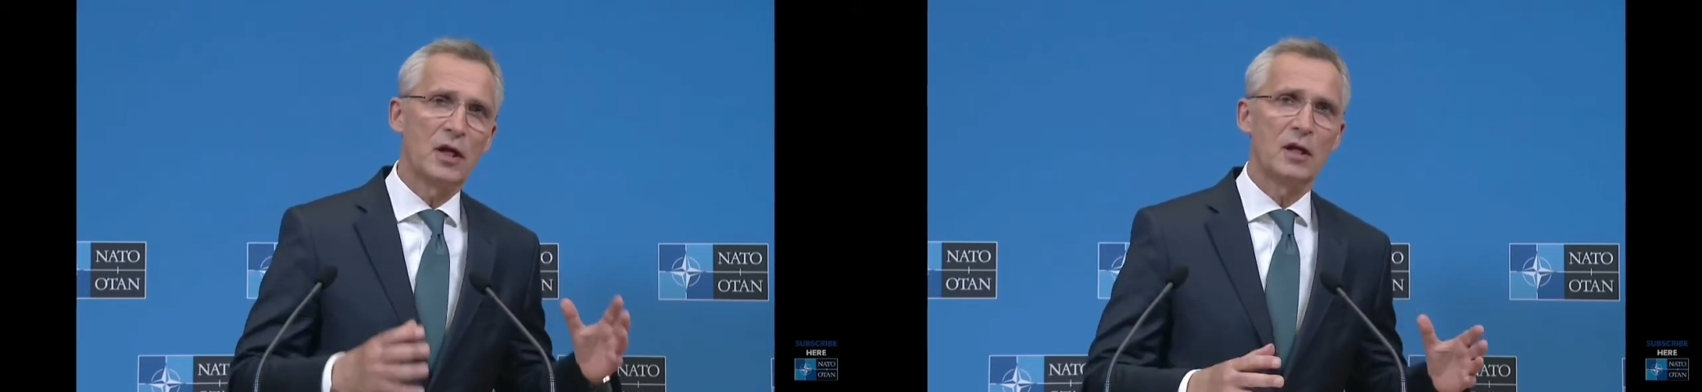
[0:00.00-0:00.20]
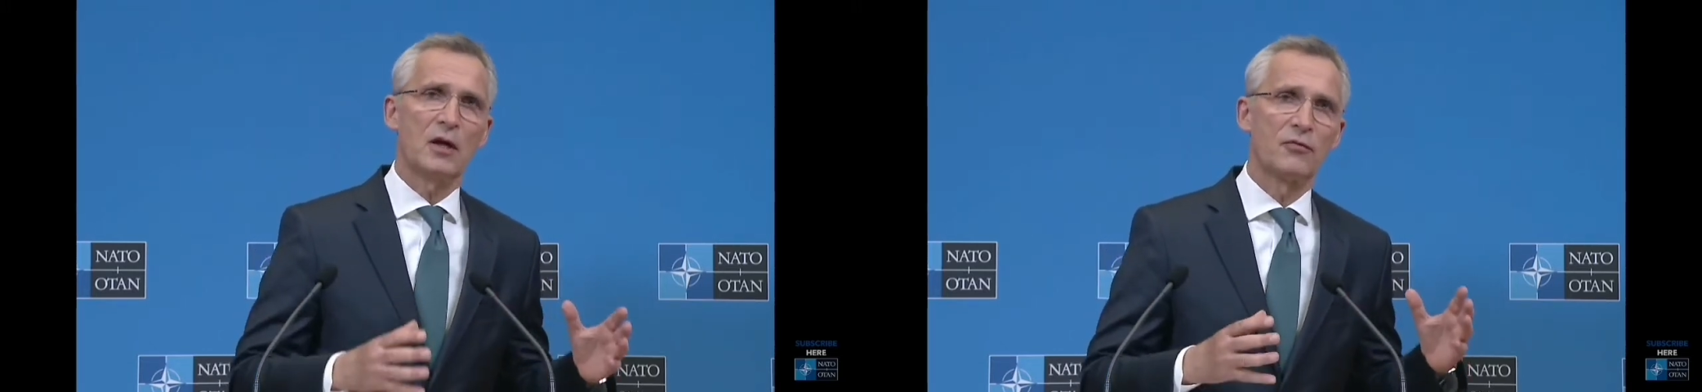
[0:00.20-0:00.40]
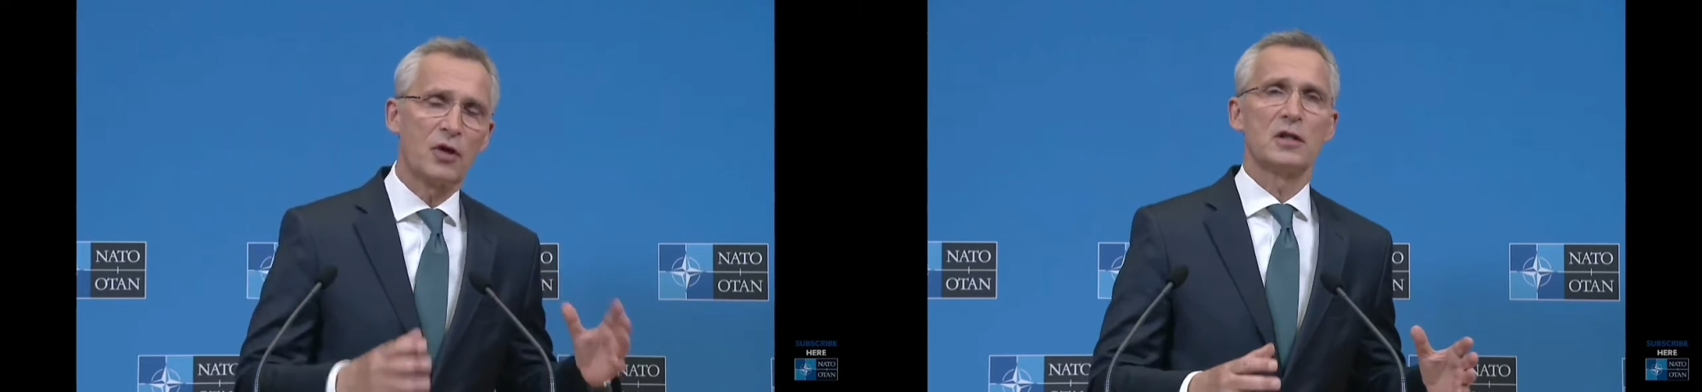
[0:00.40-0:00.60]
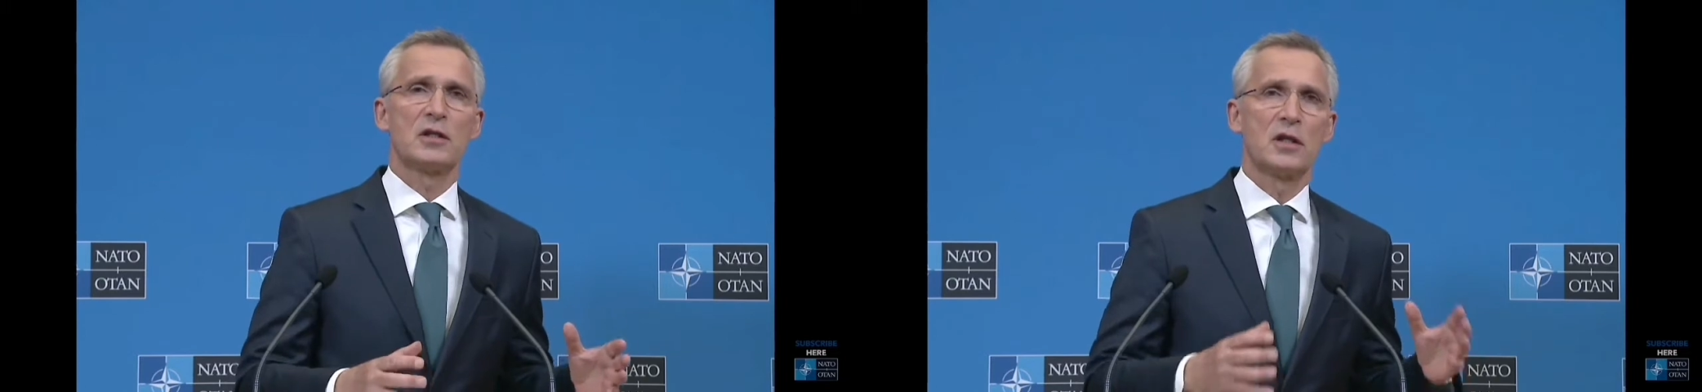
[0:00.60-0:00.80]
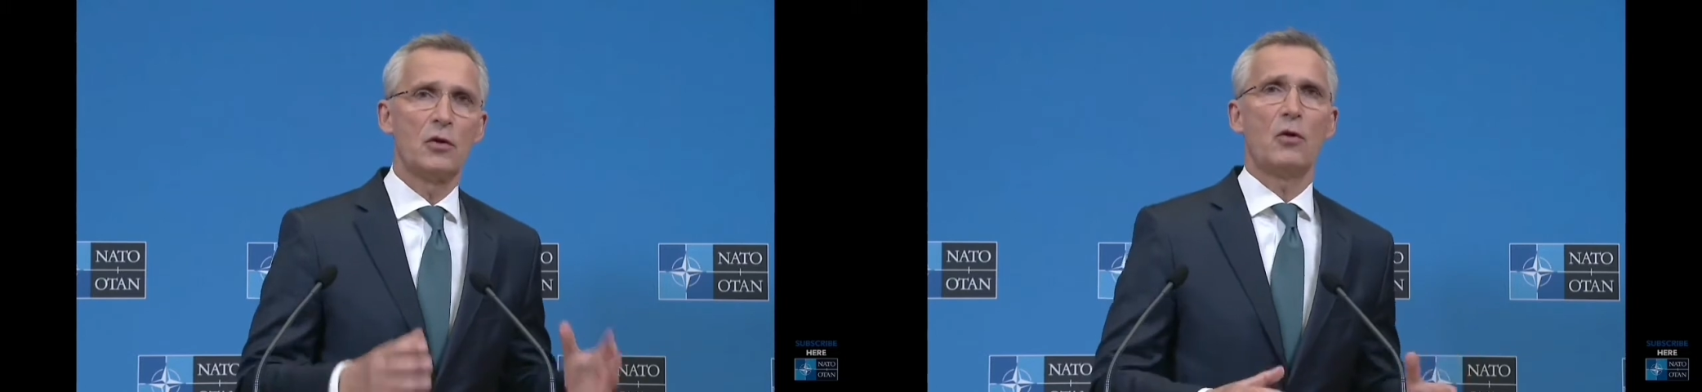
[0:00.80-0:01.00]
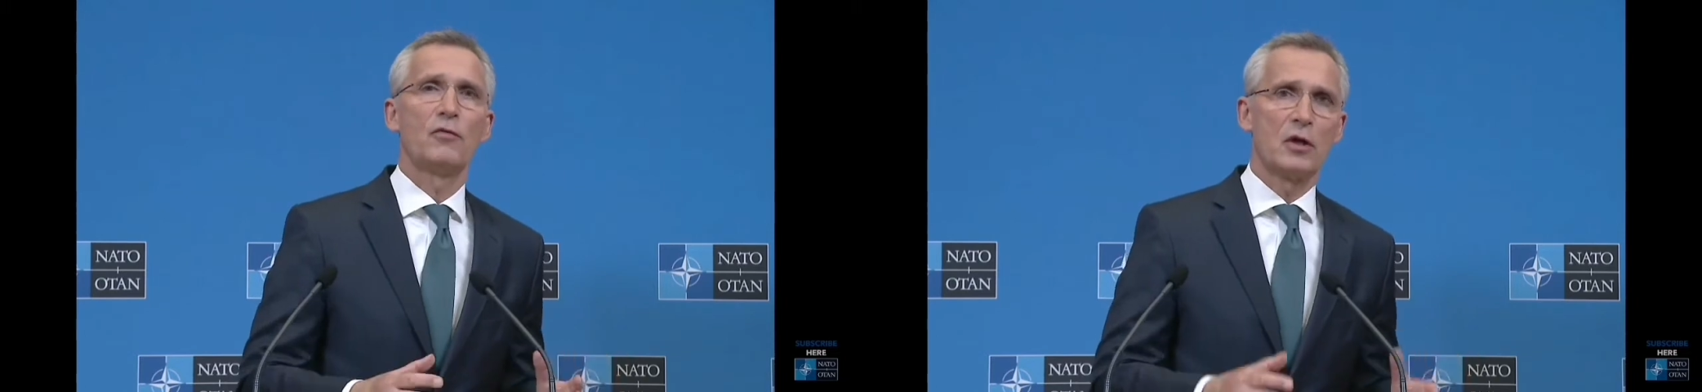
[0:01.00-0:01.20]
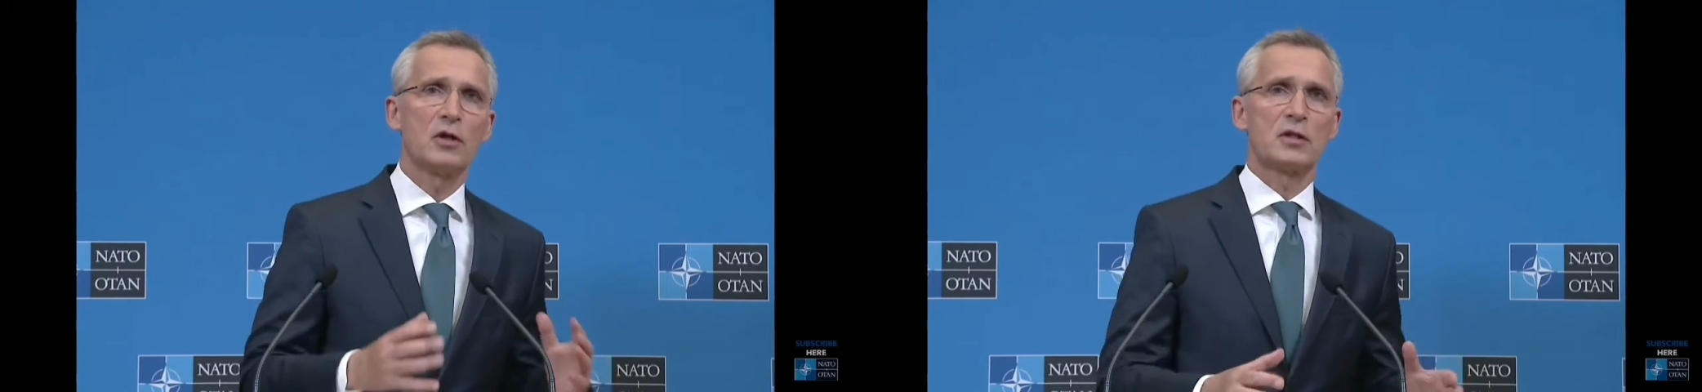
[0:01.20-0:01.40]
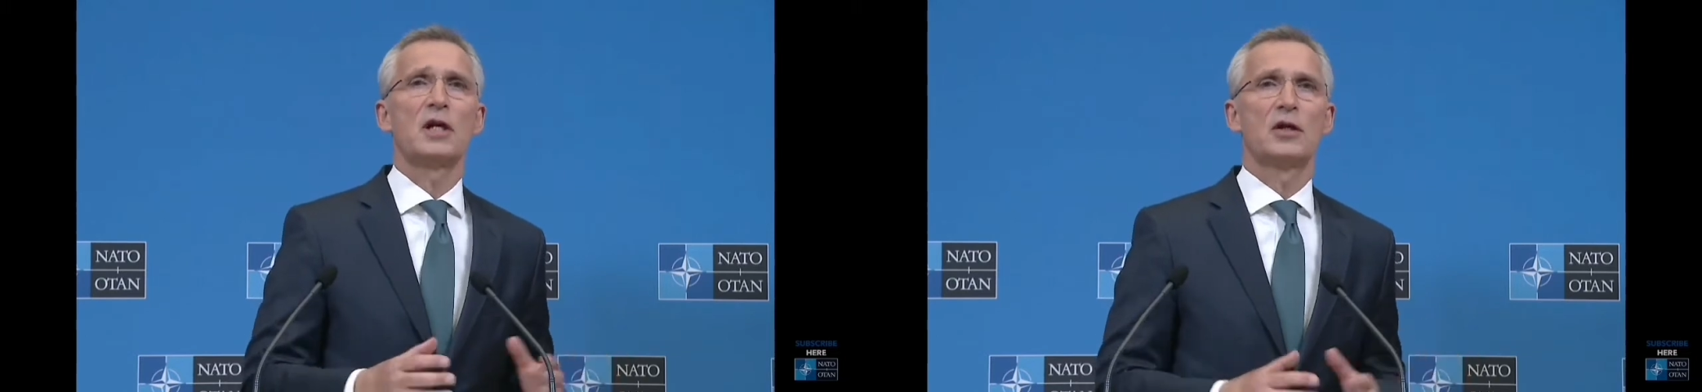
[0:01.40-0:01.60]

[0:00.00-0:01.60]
in Afghanistan over the last